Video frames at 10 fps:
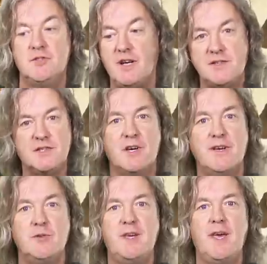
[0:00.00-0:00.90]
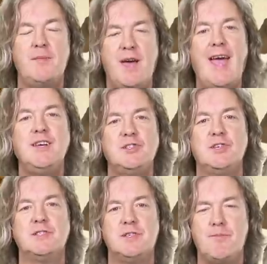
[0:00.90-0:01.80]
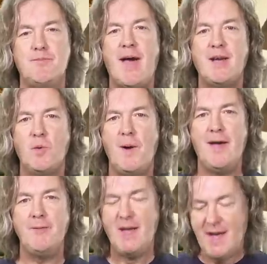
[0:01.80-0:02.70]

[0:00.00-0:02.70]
chances are he'll become anxious and back away.